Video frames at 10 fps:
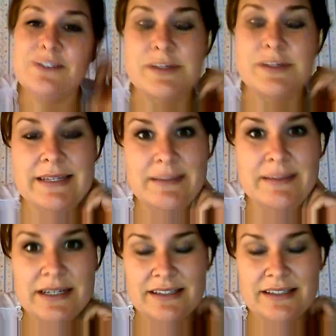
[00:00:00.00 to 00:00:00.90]
my
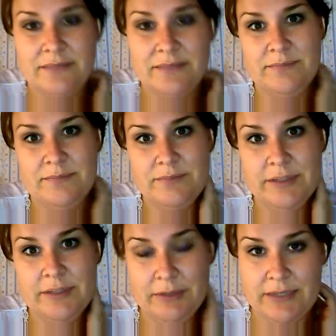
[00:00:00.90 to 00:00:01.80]
stomach is still
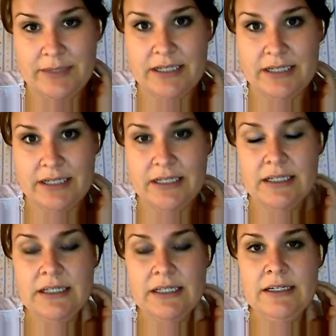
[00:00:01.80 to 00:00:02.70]
pretty bloated.
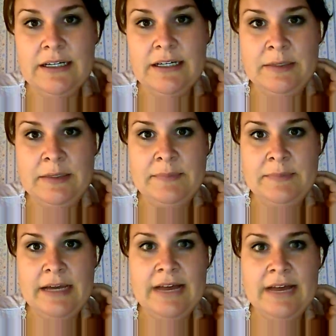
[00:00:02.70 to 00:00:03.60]

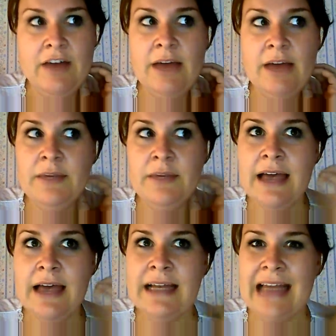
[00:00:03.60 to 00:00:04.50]
I have not really
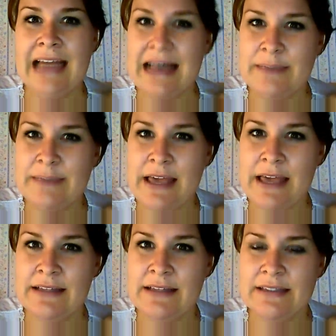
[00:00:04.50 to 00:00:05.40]
had gas
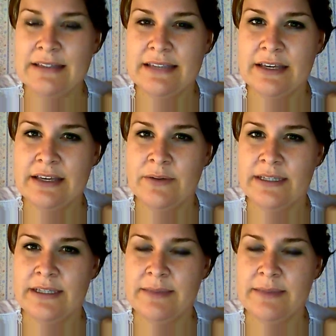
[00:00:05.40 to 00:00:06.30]
pains like you would
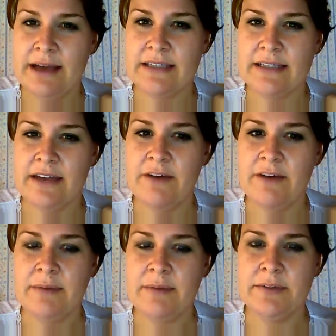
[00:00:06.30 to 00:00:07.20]
expect, kind of how
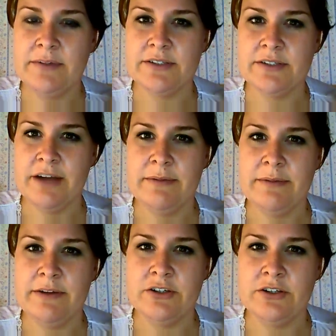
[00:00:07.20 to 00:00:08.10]
people described up in
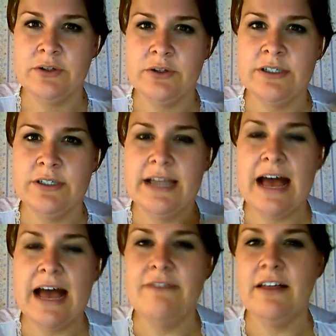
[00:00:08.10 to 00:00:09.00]
their shoulders. I
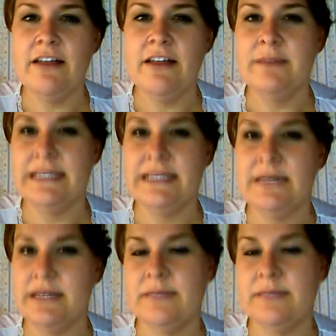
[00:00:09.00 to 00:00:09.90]
have felt like my
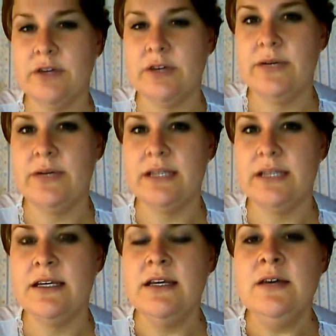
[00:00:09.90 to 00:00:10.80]
stomach is bloated,
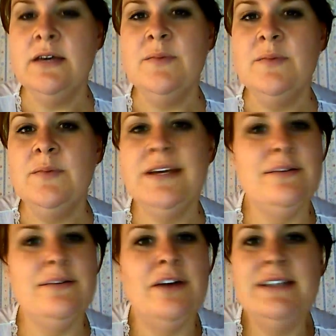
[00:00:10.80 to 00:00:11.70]
but
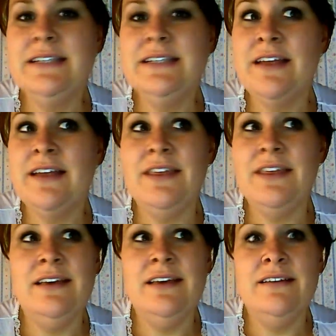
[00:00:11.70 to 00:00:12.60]
honestly
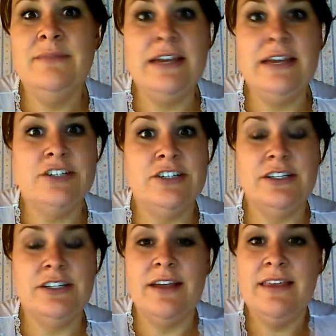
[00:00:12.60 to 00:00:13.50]
nothing major,
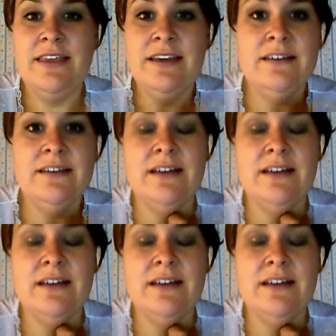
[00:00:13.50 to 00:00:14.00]
nothing